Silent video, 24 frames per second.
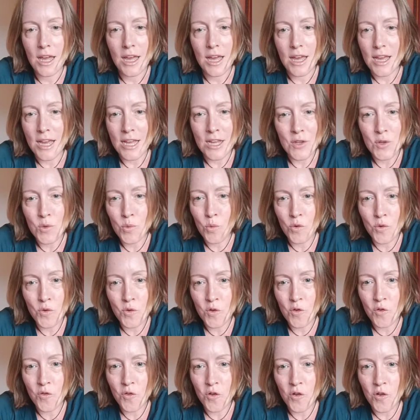It's
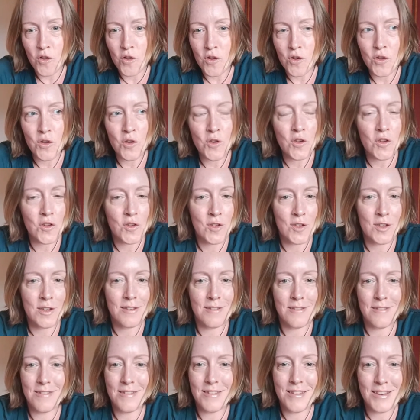wonderful. And you can
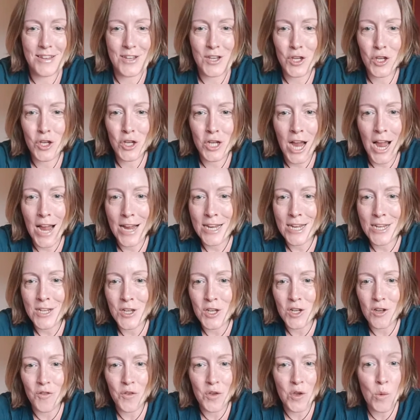change
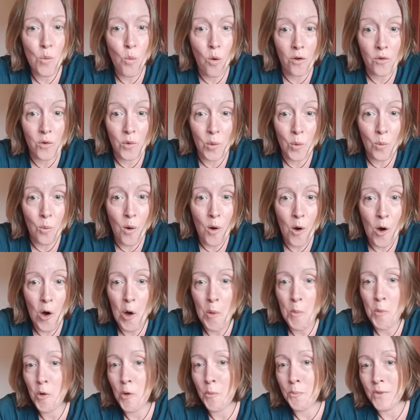if you want a
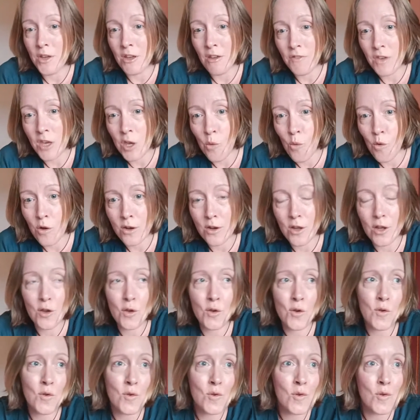warm up, if you want a
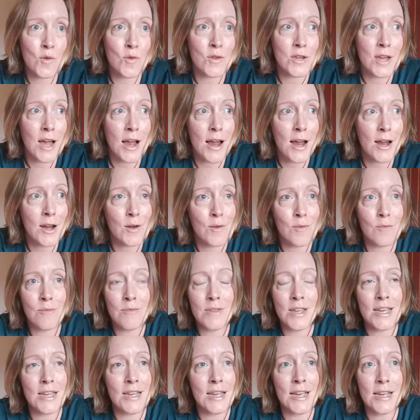cool down.
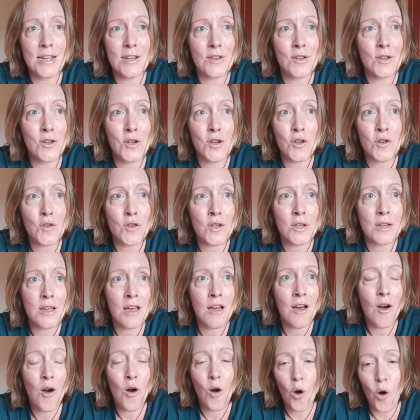It's just
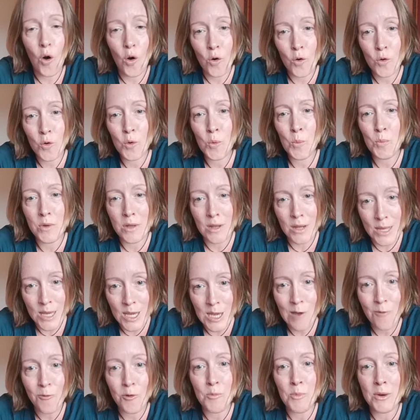
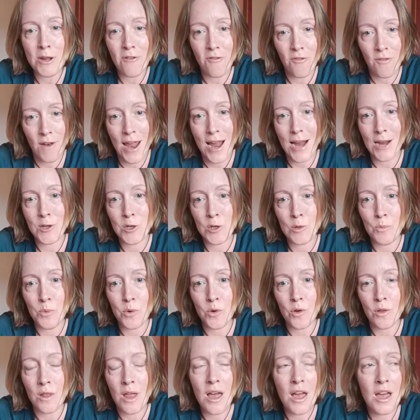unbelievably flexible.